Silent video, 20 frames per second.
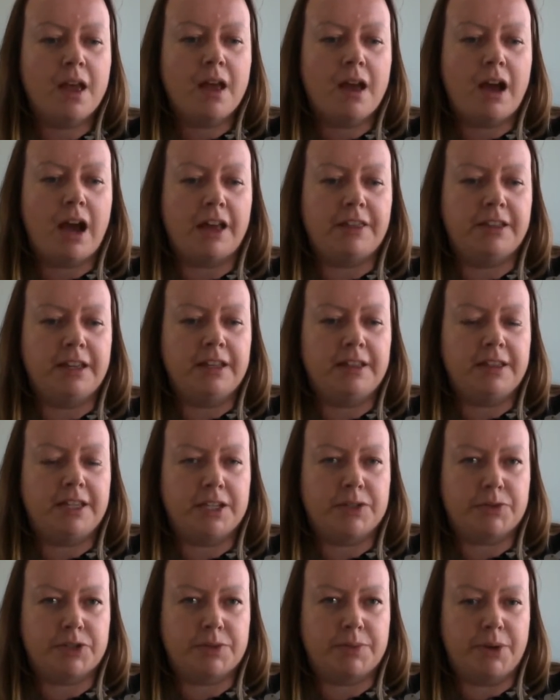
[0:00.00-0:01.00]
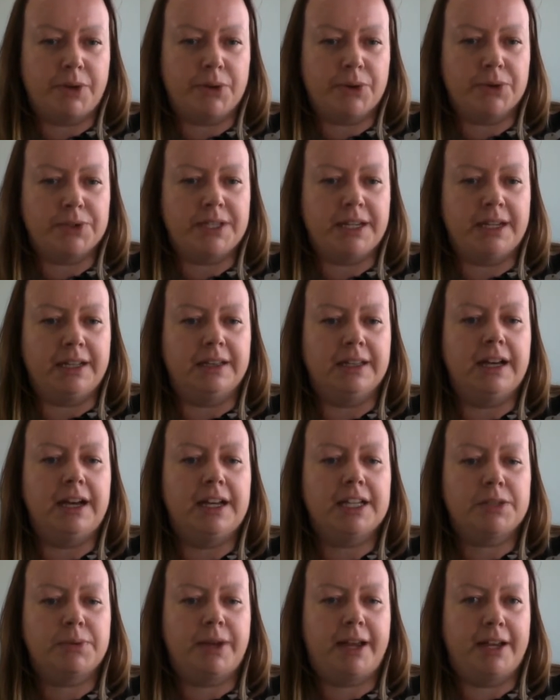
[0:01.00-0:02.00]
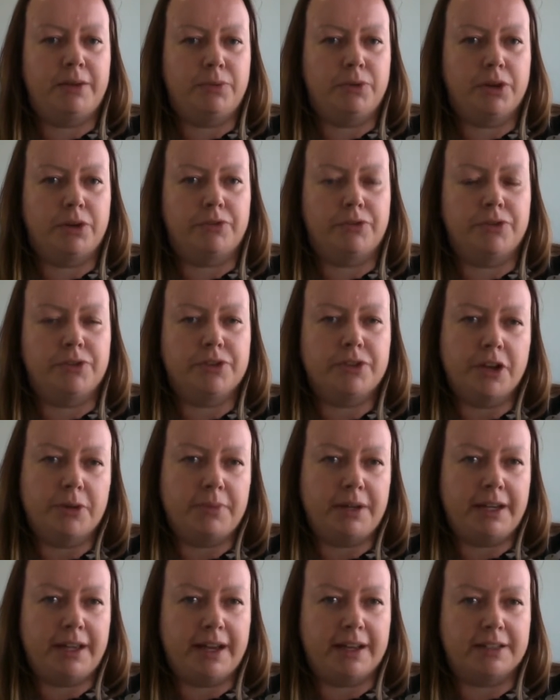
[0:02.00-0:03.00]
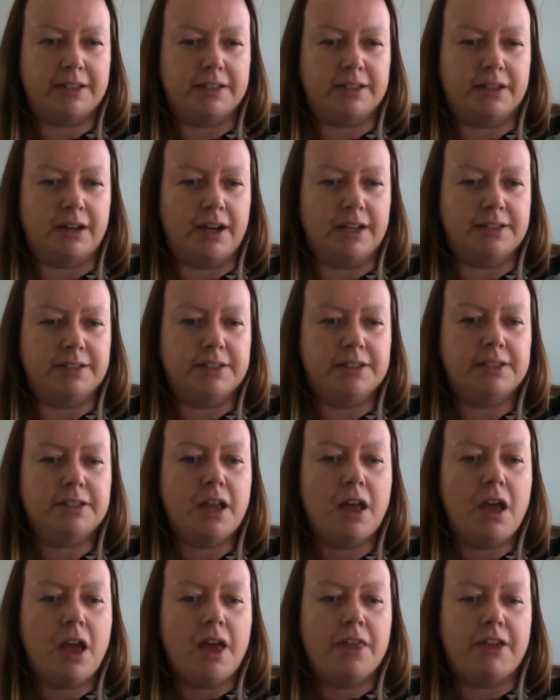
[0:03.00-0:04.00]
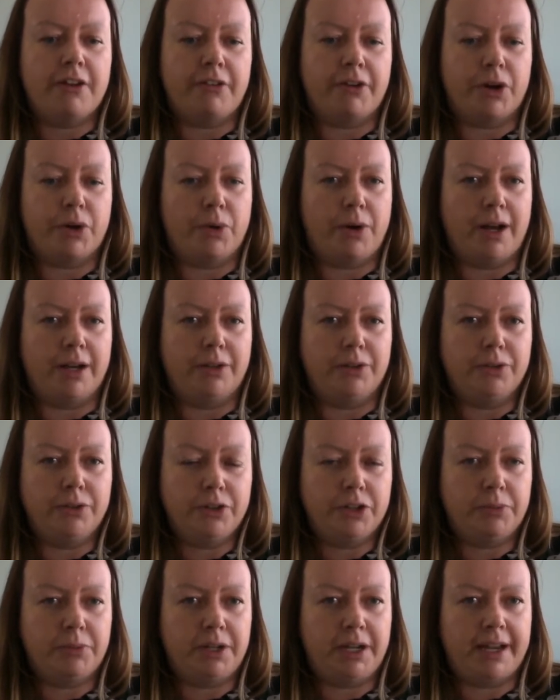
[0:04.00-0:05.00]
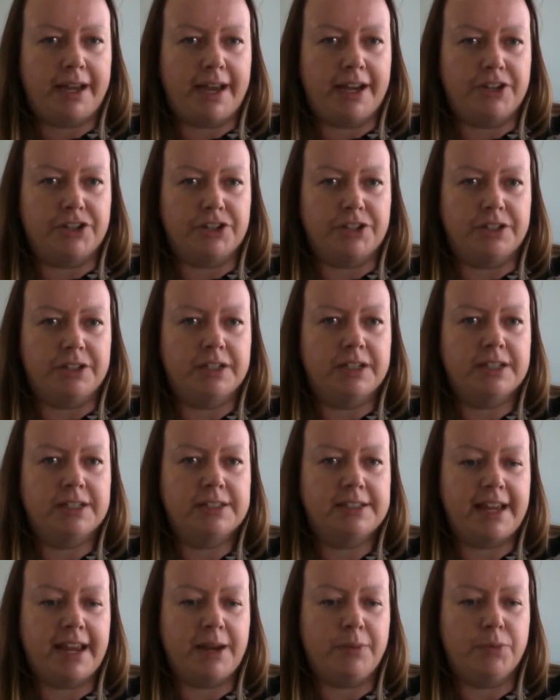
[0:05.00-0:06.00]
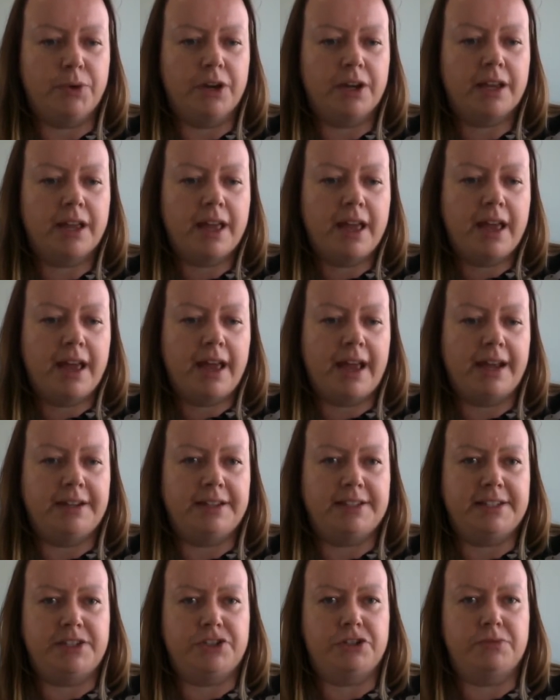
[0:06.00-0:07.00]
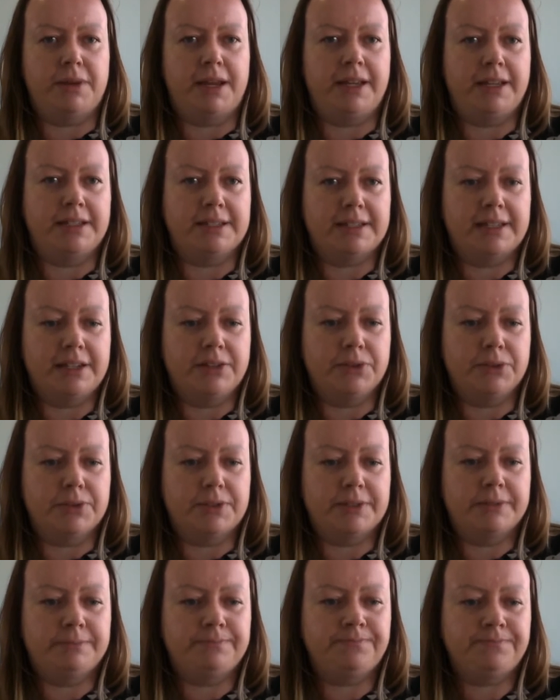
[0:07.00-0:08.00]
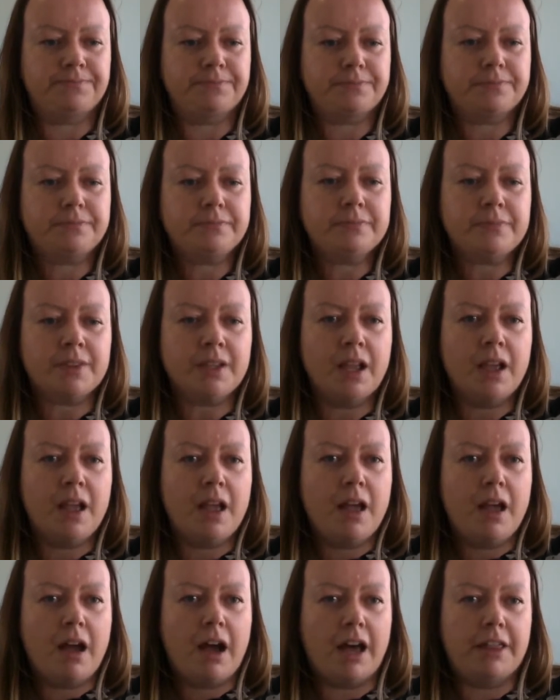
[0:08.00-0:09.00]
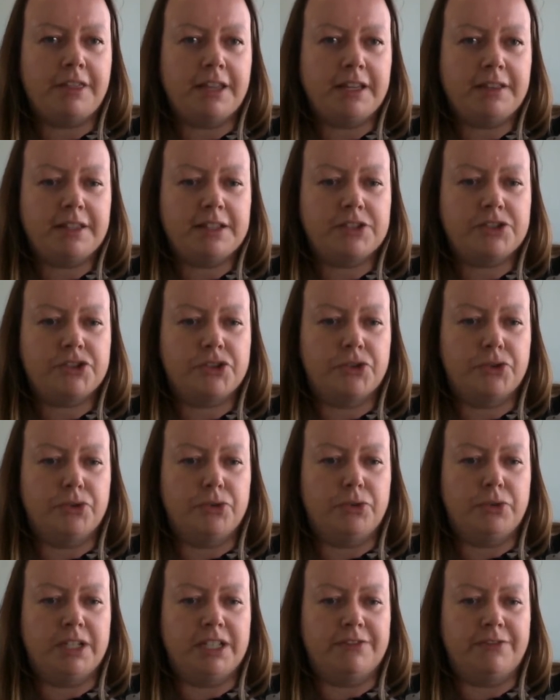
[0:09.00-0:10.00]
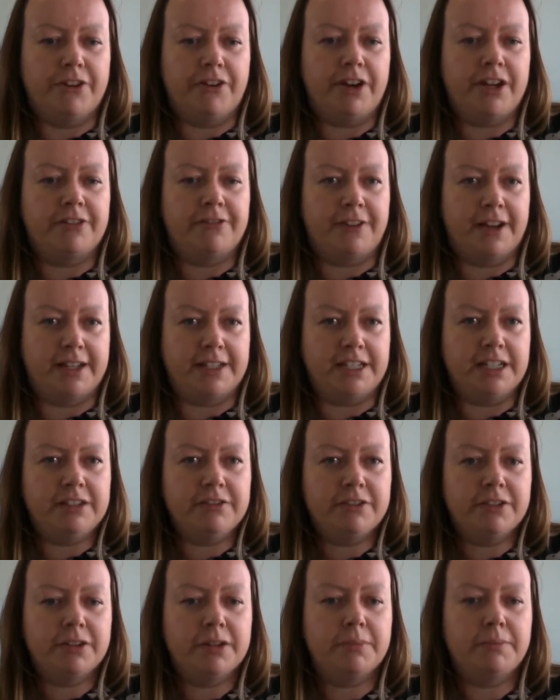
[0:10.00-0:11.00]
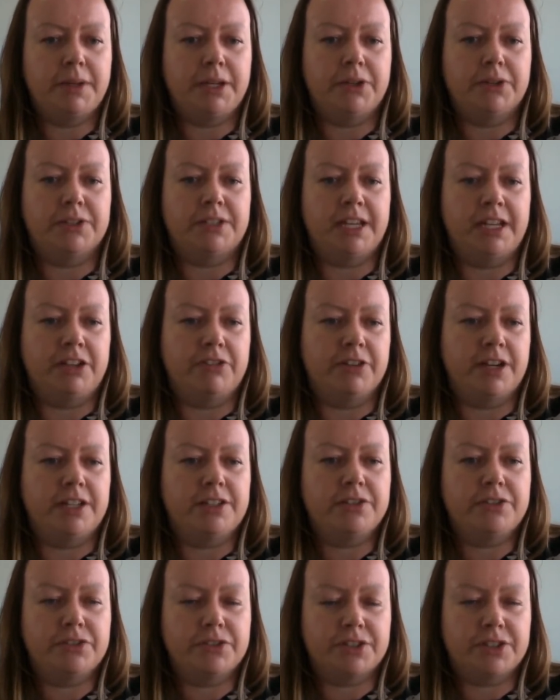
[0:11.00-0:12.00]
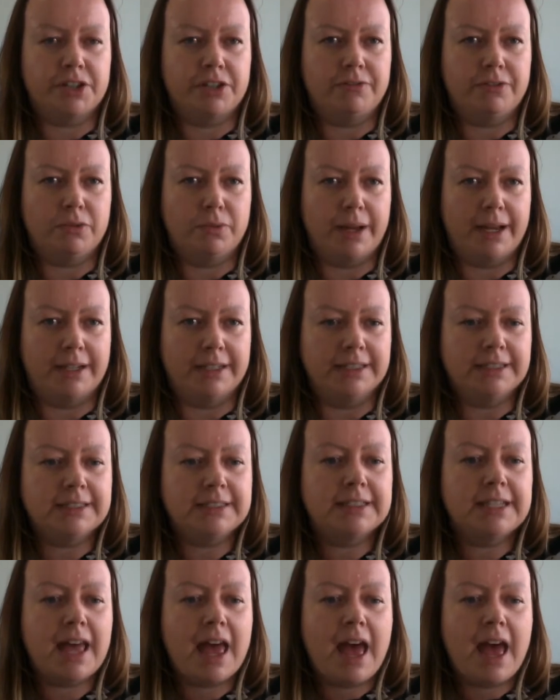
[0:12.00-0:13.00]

I think this was because in class we had worked through so many exercises that required good communication, teamwork, and decision-making skills. I think this tool is very effective because it increases your self-awareness